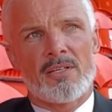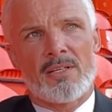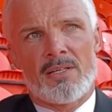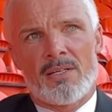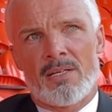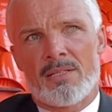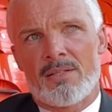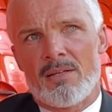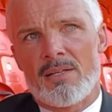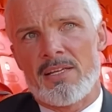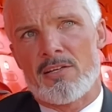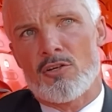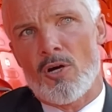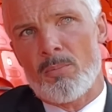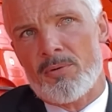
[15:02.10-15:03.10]
the
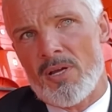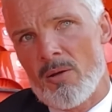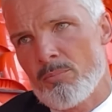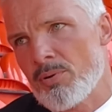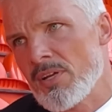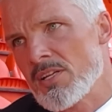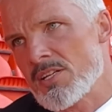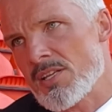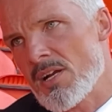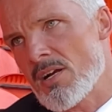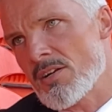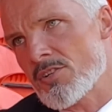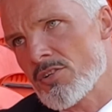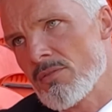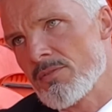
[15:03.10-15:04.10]
League Cup campaign
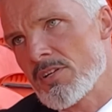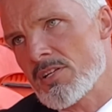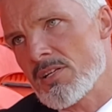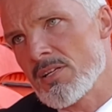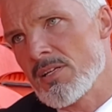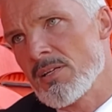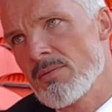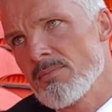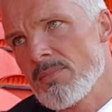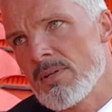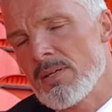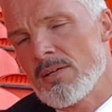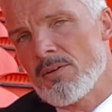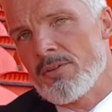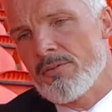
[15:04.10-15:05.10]
starts, obviously,
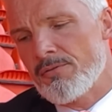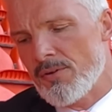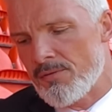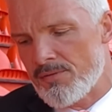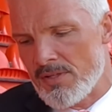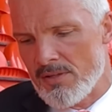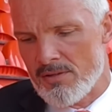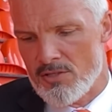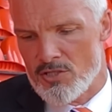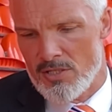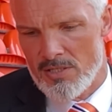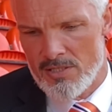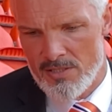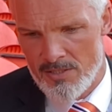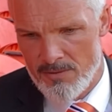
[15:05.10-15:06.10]
on the 15th of
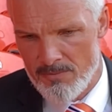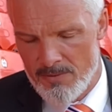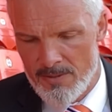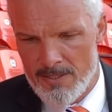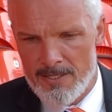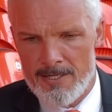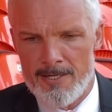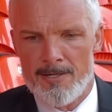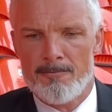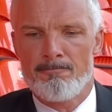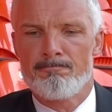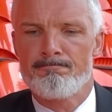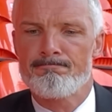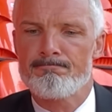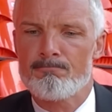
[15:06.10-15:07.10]
July.
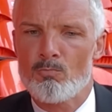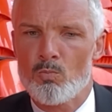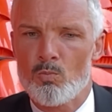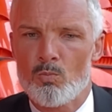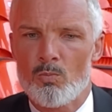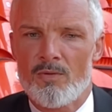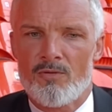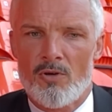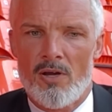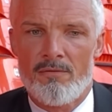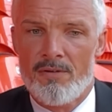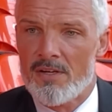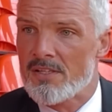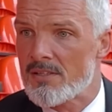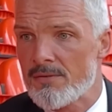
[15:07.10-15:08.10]
We've got a
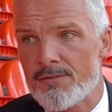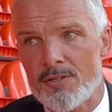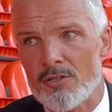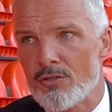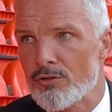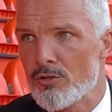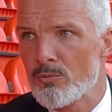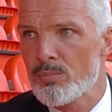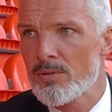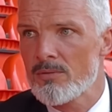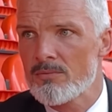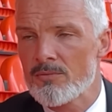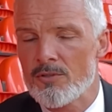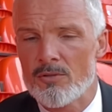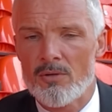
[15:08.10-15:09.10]
very difficult group,
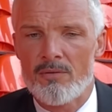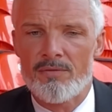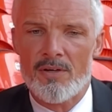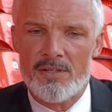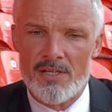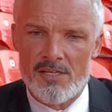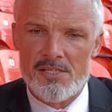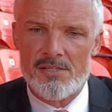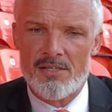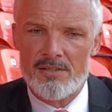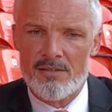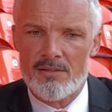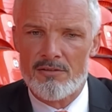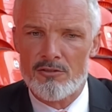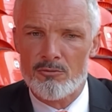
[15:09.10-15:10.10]
you know, a very
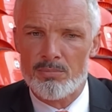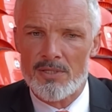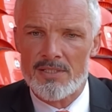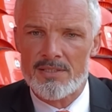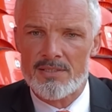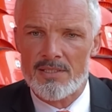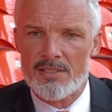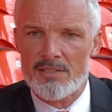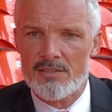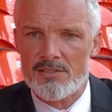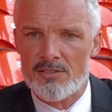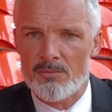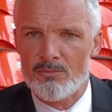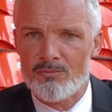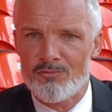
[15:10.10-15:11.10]
exciting group, I think.
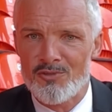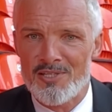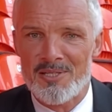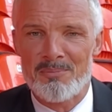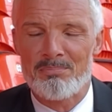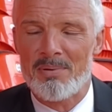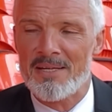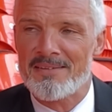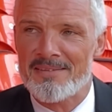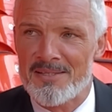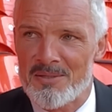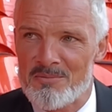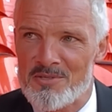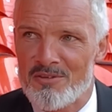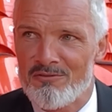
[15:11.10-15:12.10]
Some really big
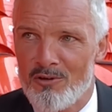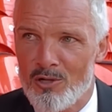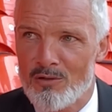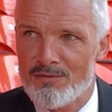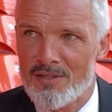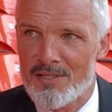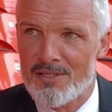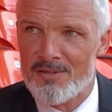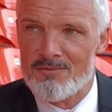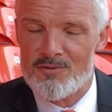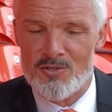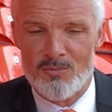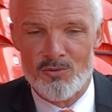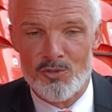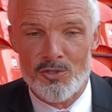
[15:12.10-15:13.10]
teams involved in it.
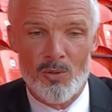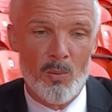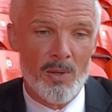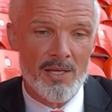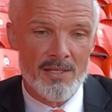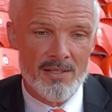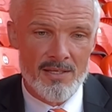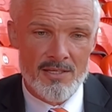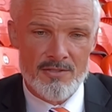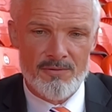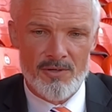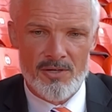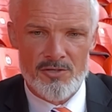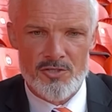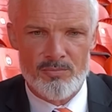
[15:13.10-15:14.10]
Some good away days
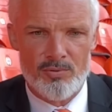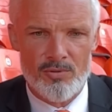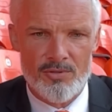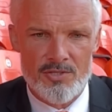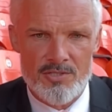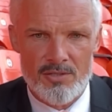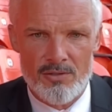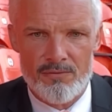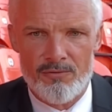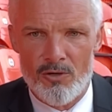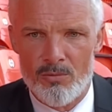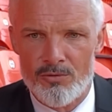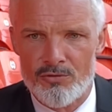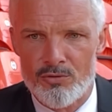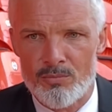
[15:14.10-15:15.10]
for our supporters to look
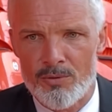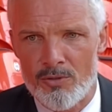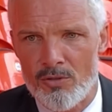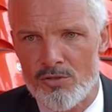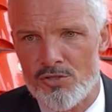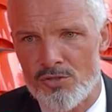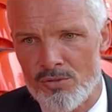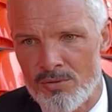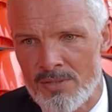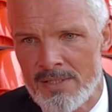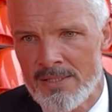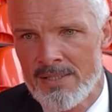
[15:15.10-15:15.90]
forward to, but also